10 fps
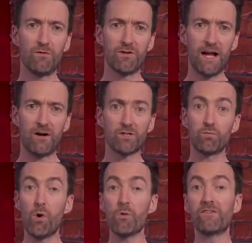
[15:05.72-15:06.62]
on now to
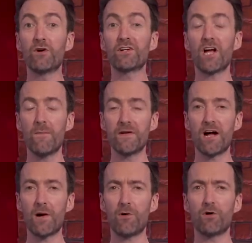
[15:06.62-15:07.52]
what we've got coming
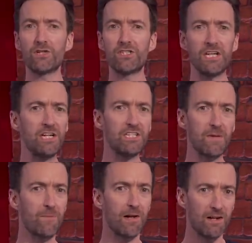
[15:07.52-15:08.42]
up on
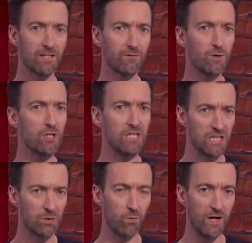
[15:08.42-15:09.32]
GCN Plus for you
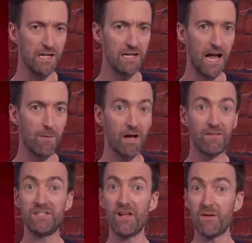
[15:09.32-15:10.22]
this week, and we have
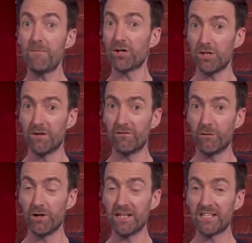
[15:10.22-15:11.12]
another monument
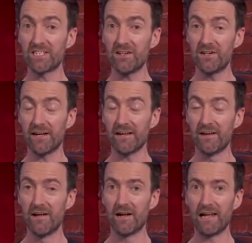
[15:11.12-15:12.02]
for you this Sunday.
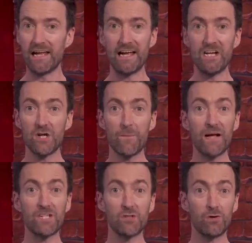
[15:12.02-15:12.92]

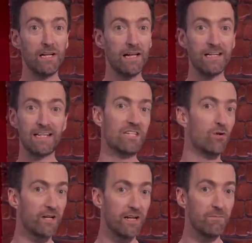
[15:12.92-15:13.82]
Liège-Bastogne-Liège, La
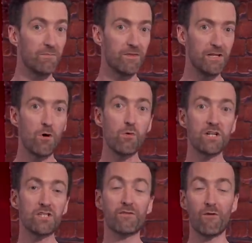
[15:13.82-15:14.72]
Doyenne, the
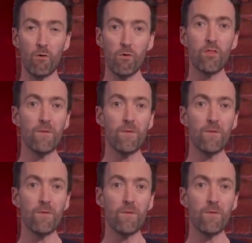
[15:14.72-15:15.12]
oldest of all the